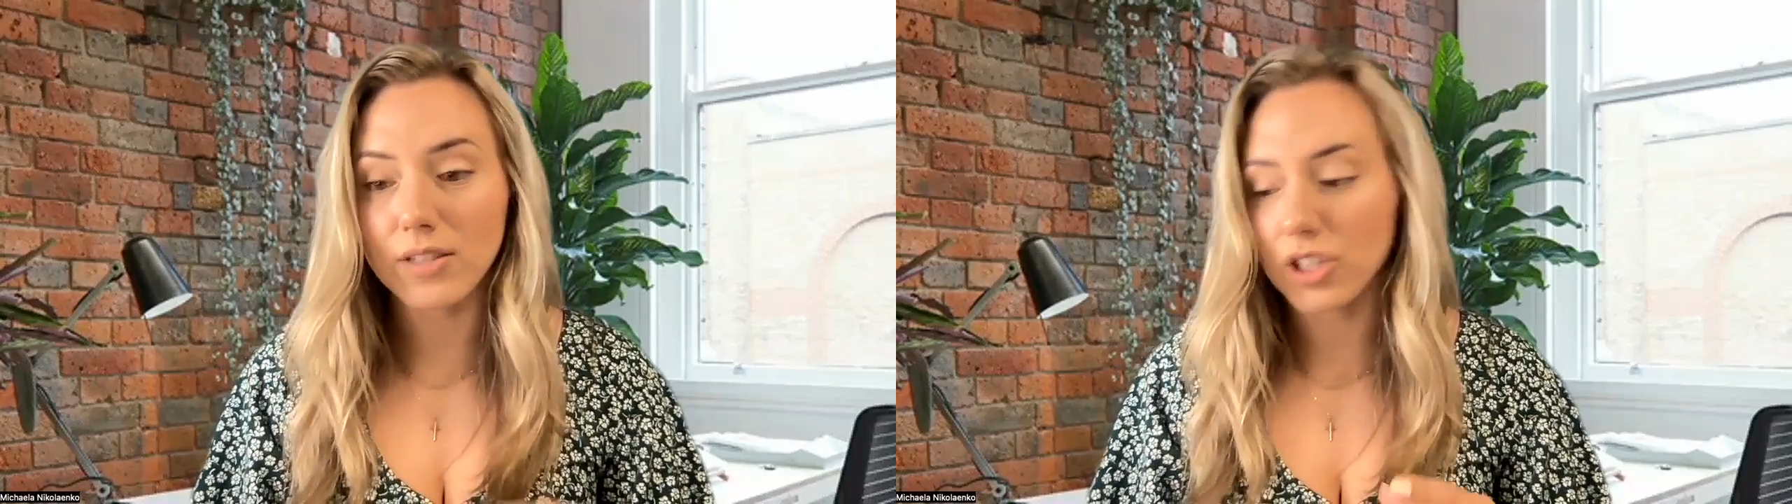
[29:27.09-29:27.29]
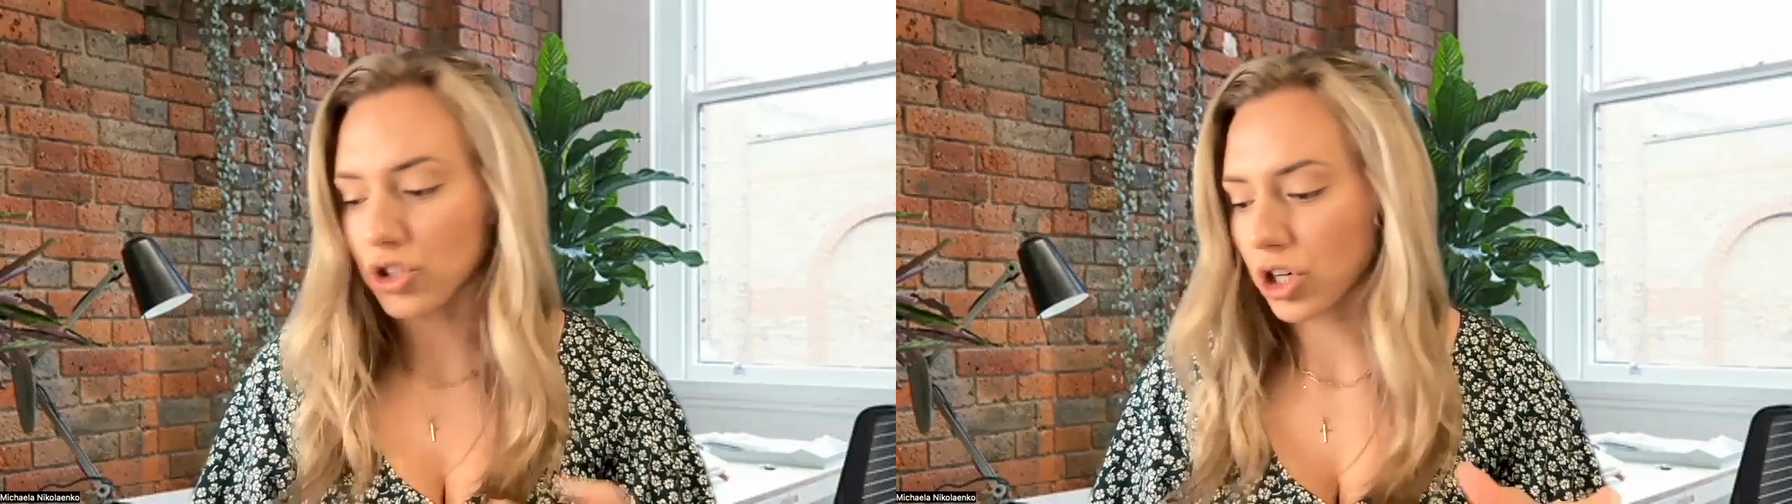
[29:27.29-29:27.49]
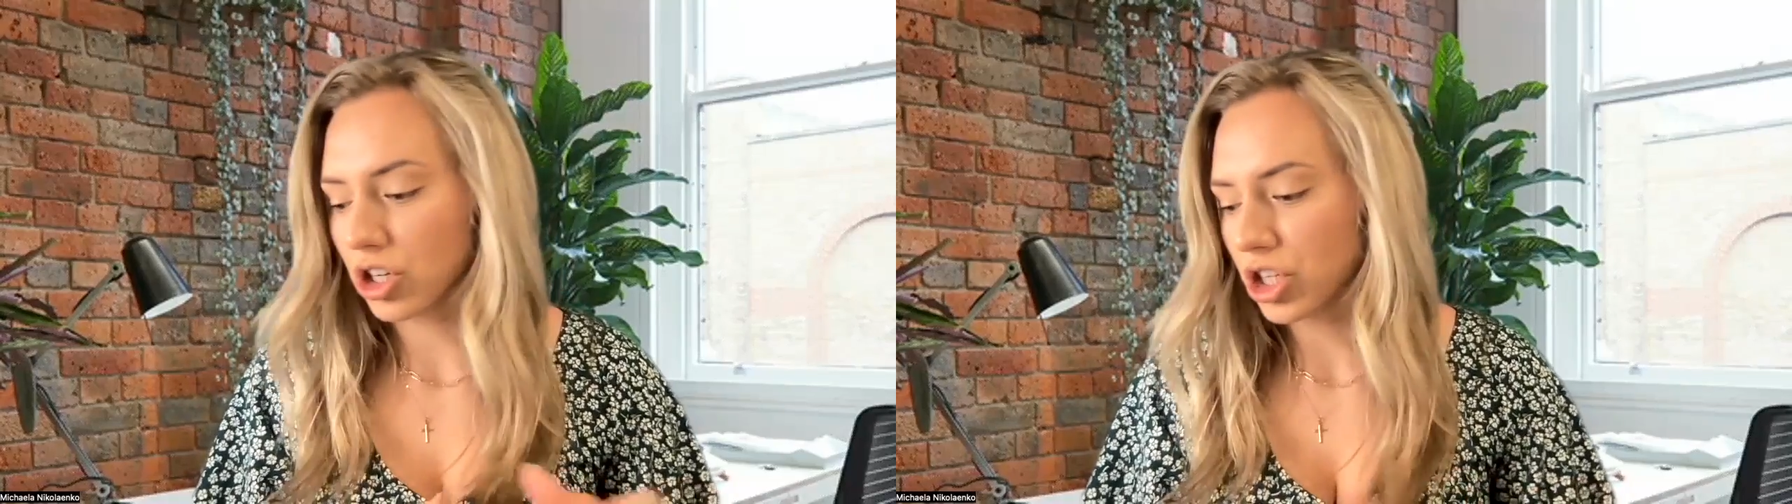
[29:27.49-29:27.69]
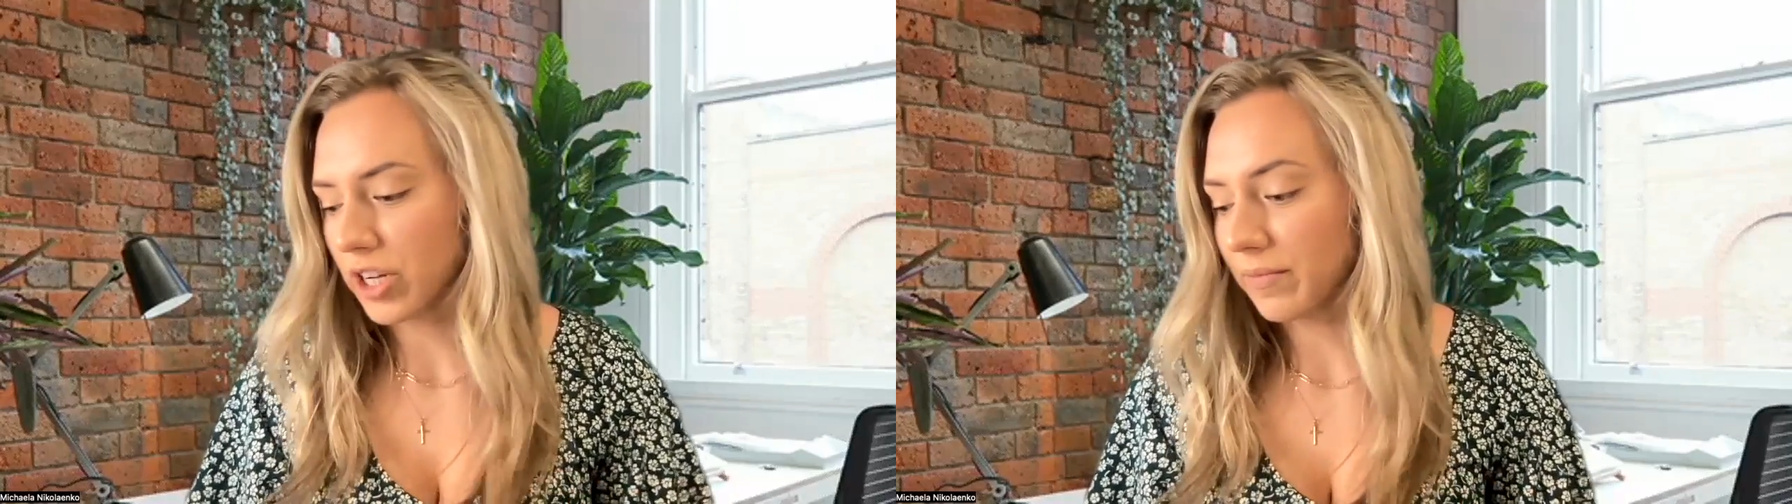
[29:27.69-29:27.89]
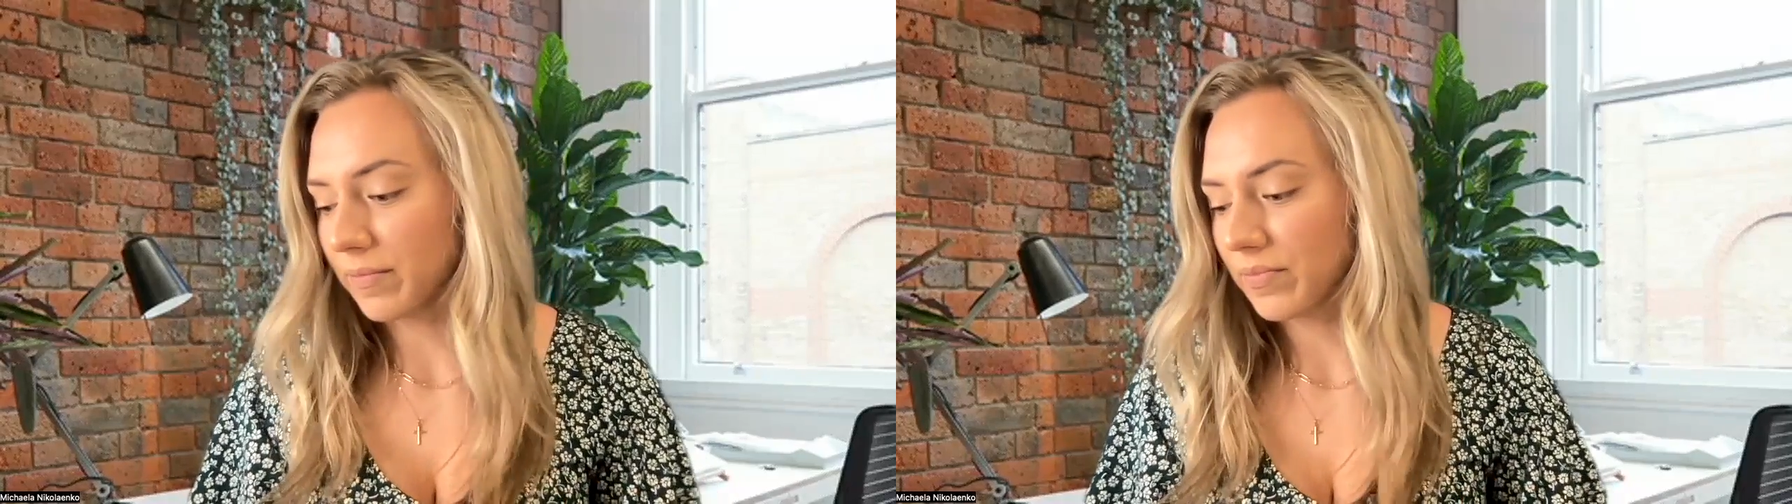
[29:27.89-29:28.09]

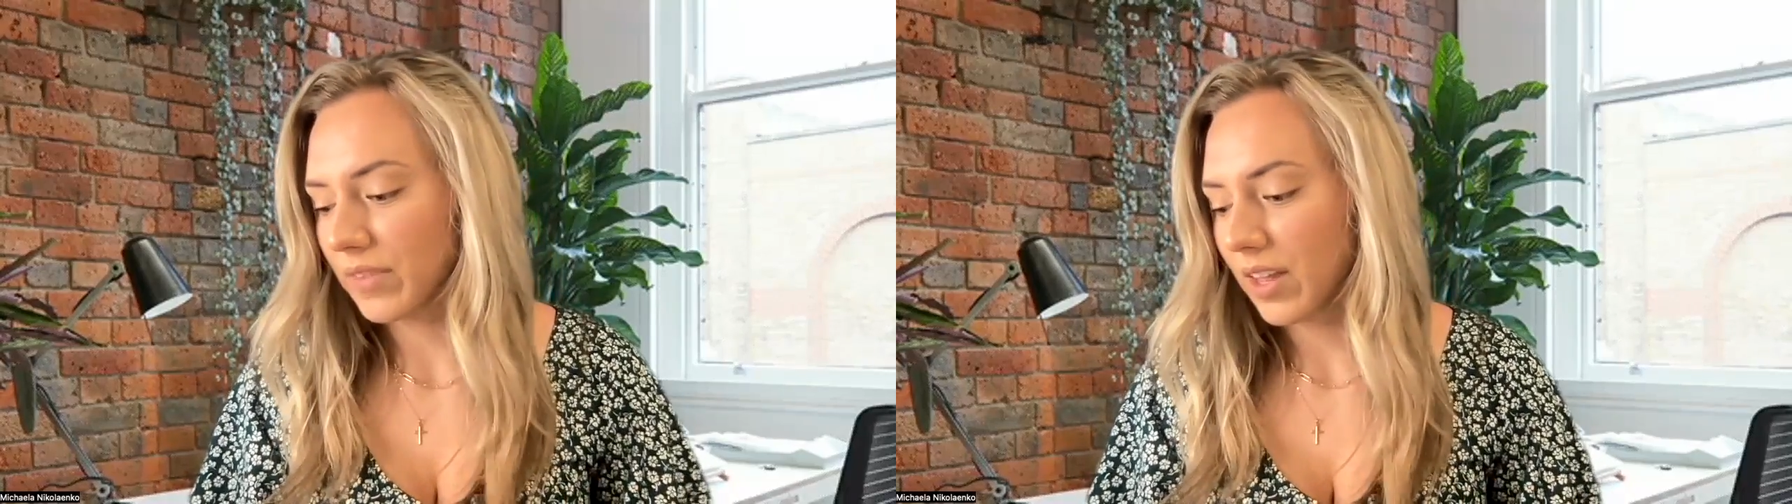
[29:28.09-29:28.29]
destruction.